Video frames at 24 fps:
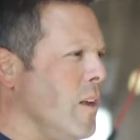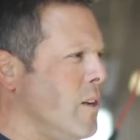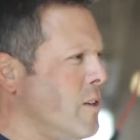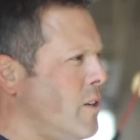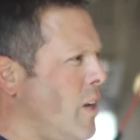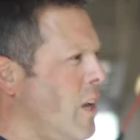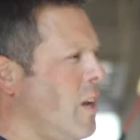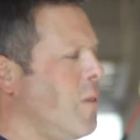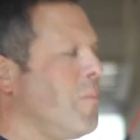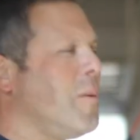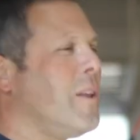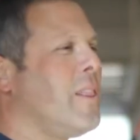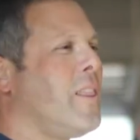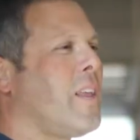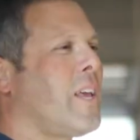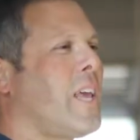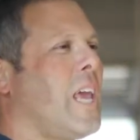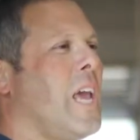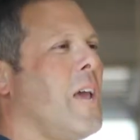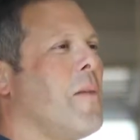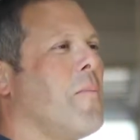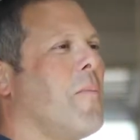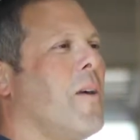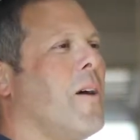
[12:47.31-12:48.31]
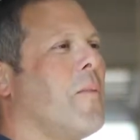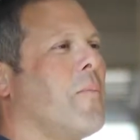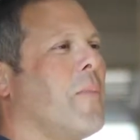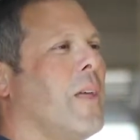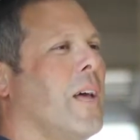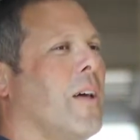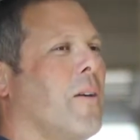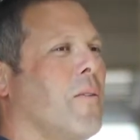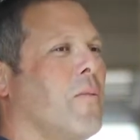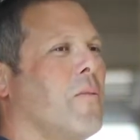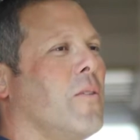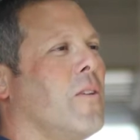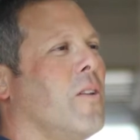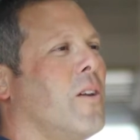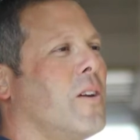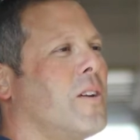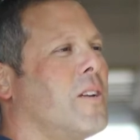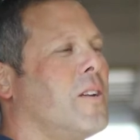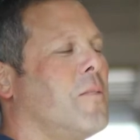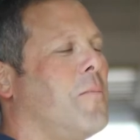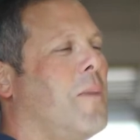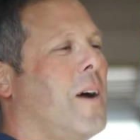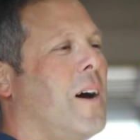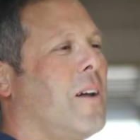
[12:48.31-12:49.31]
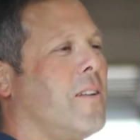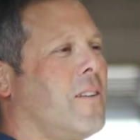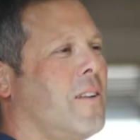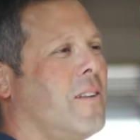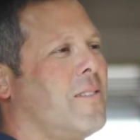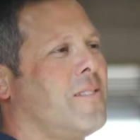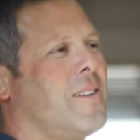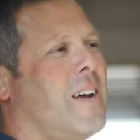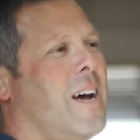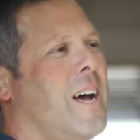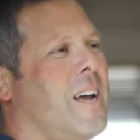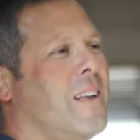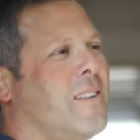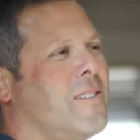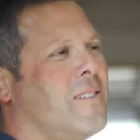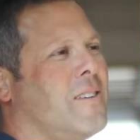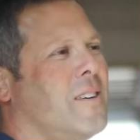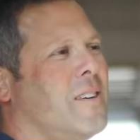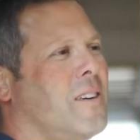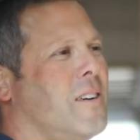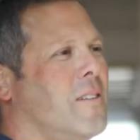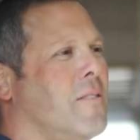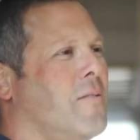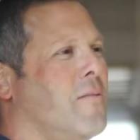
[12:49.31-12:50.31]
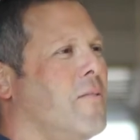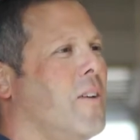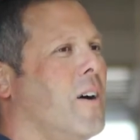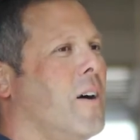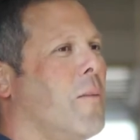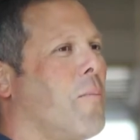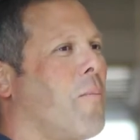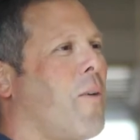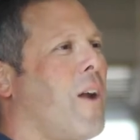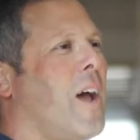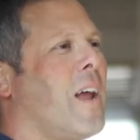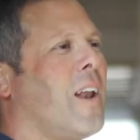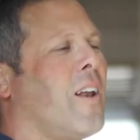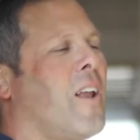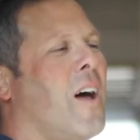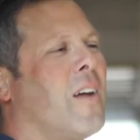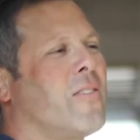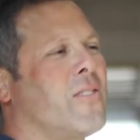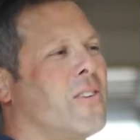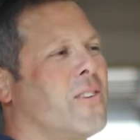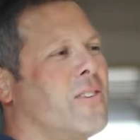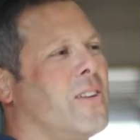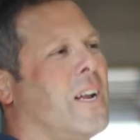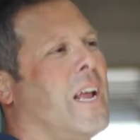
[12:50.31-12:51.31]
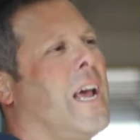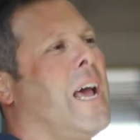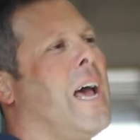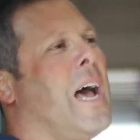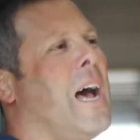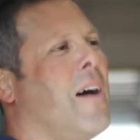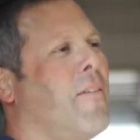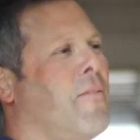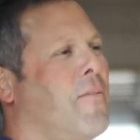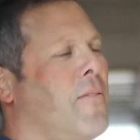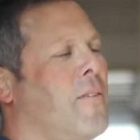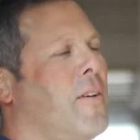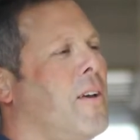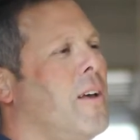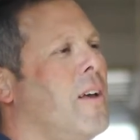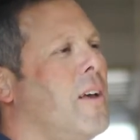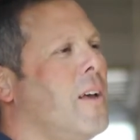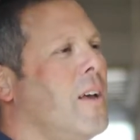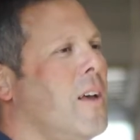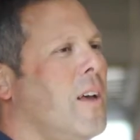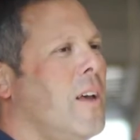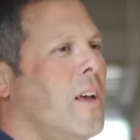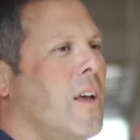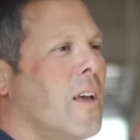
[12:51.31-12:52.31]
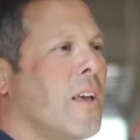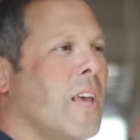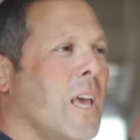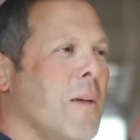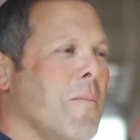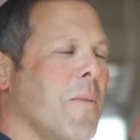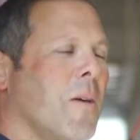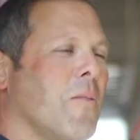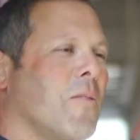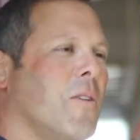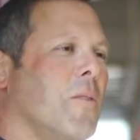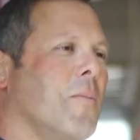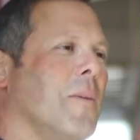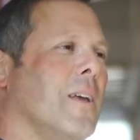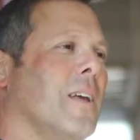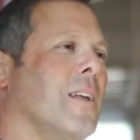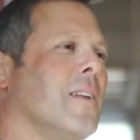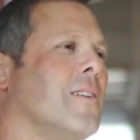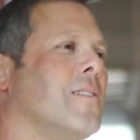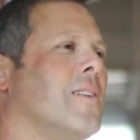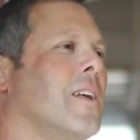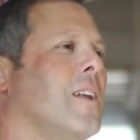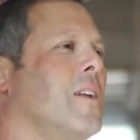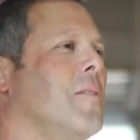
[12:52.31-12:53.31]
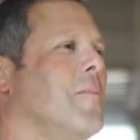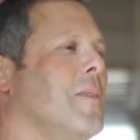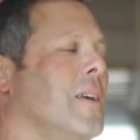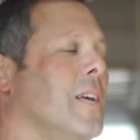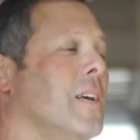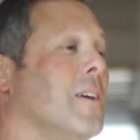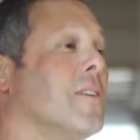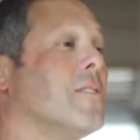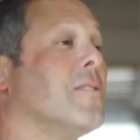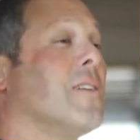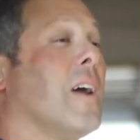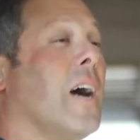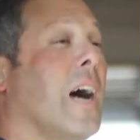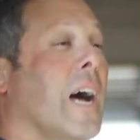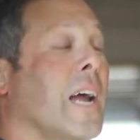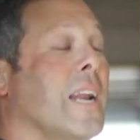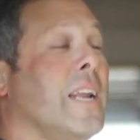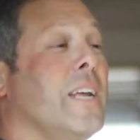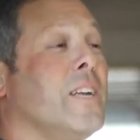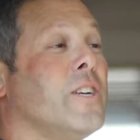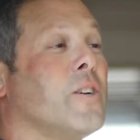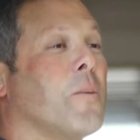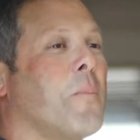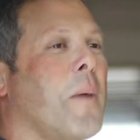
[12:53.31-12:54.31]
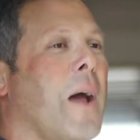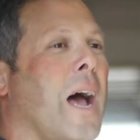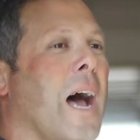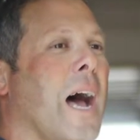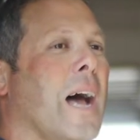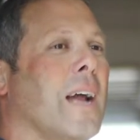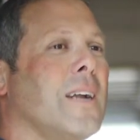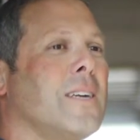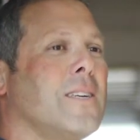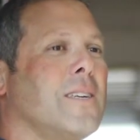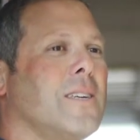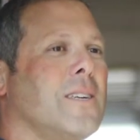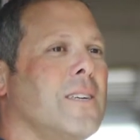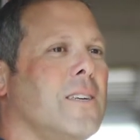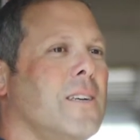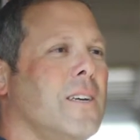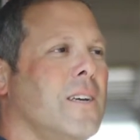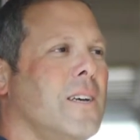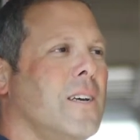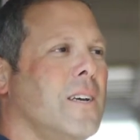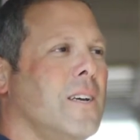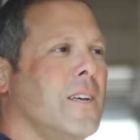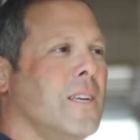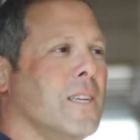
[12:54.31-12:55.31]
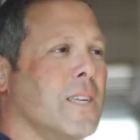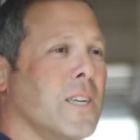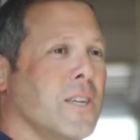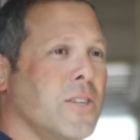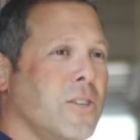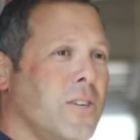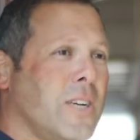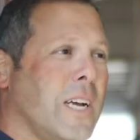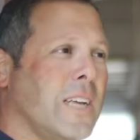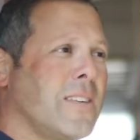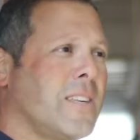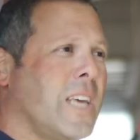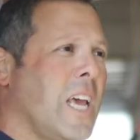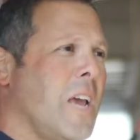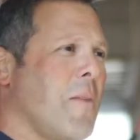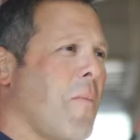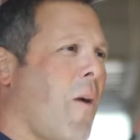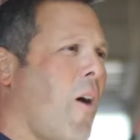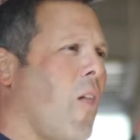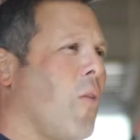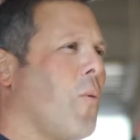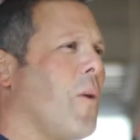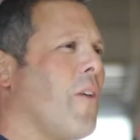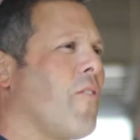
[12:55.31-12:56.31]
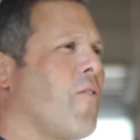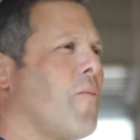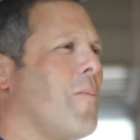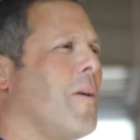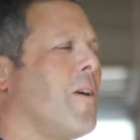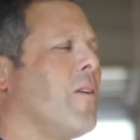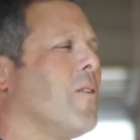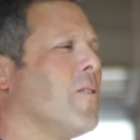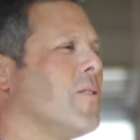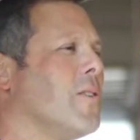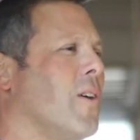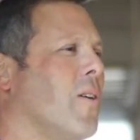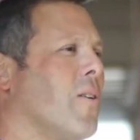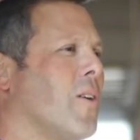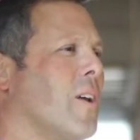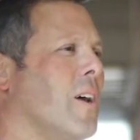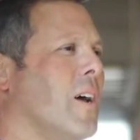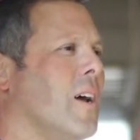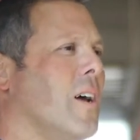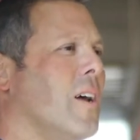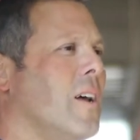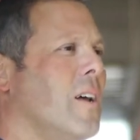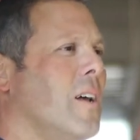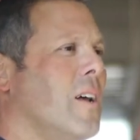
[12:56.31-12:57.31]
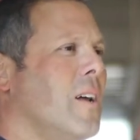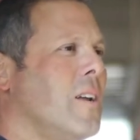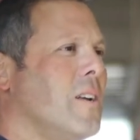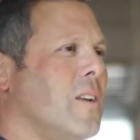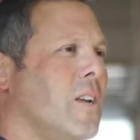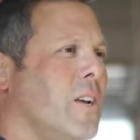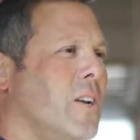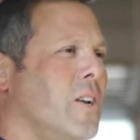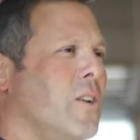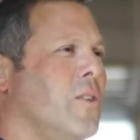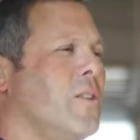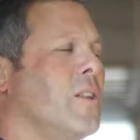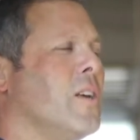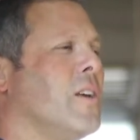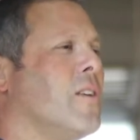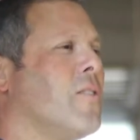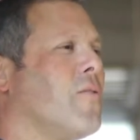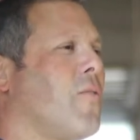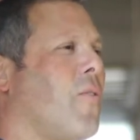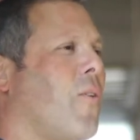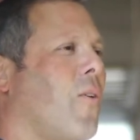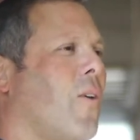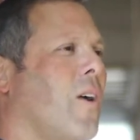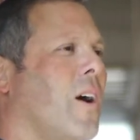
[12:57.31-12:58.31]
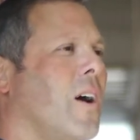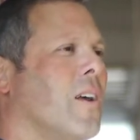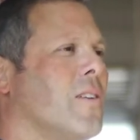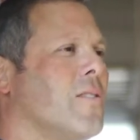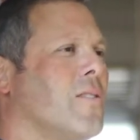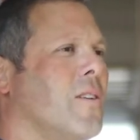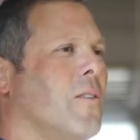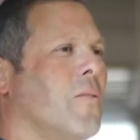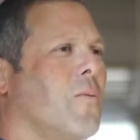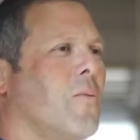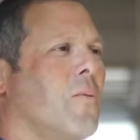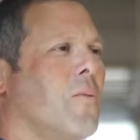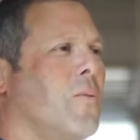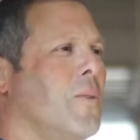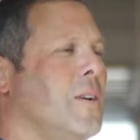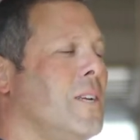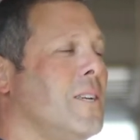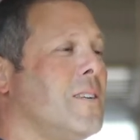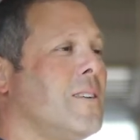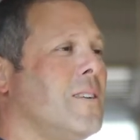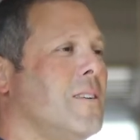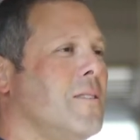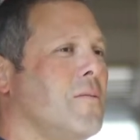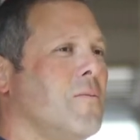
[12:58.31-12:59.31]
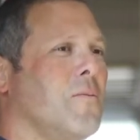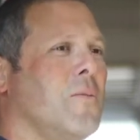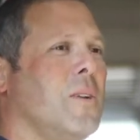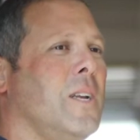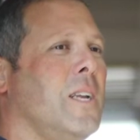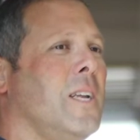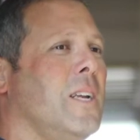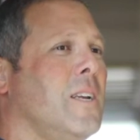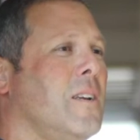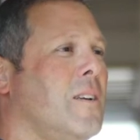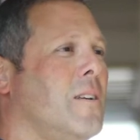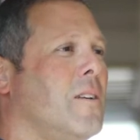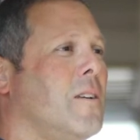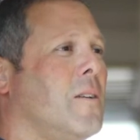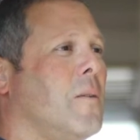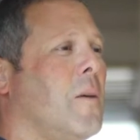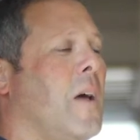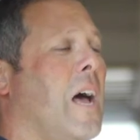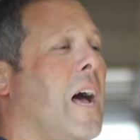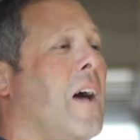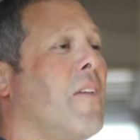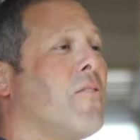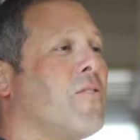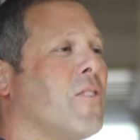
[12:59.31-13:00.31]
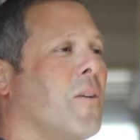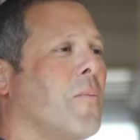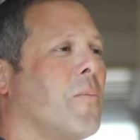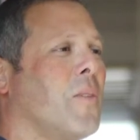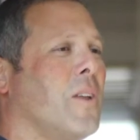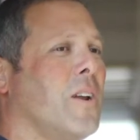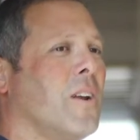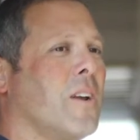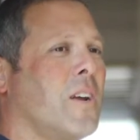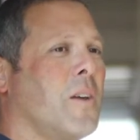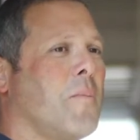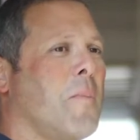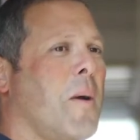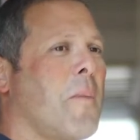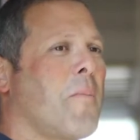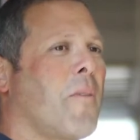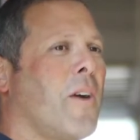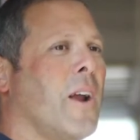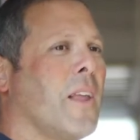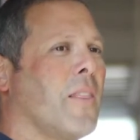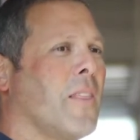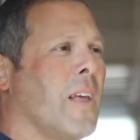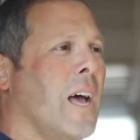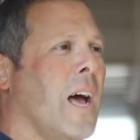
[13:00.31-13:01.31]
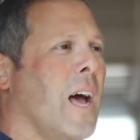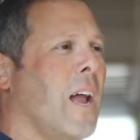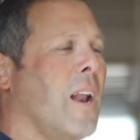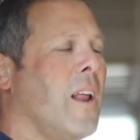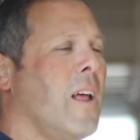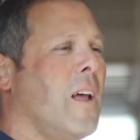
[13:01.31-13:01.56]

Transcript: gentleman that came up that looked about the size of Brian Lottis and a half came up to me and said to me, he goes, "I need your patch, because you guys came all the way from Arizona to do this for us, and we need to have something to commemorate that."